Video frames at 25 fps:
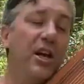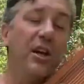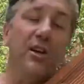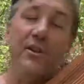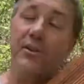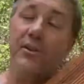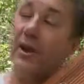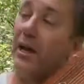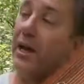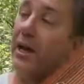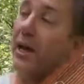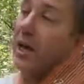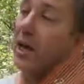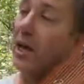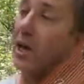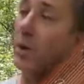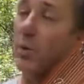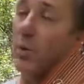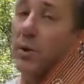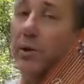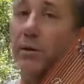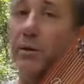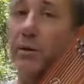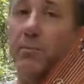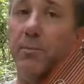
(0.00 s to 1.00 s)
They
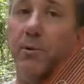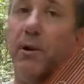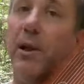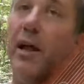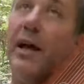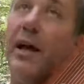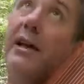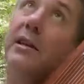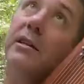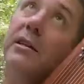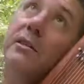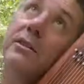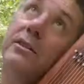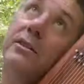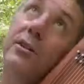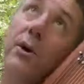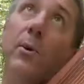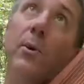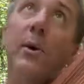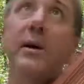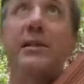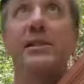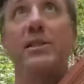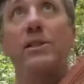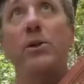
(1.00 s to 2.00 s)
wouldn't play,
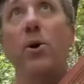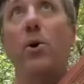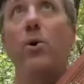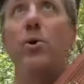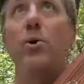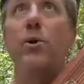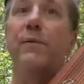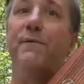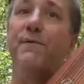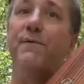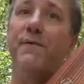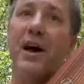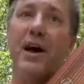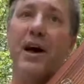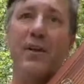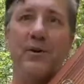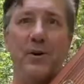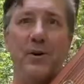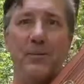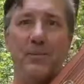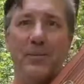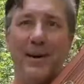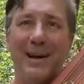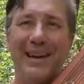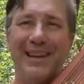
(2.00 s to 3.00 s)
so I stole their
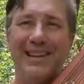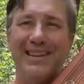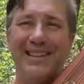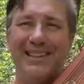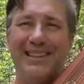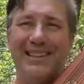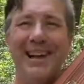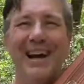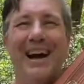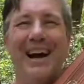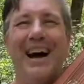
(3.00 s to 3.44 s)
feather pens.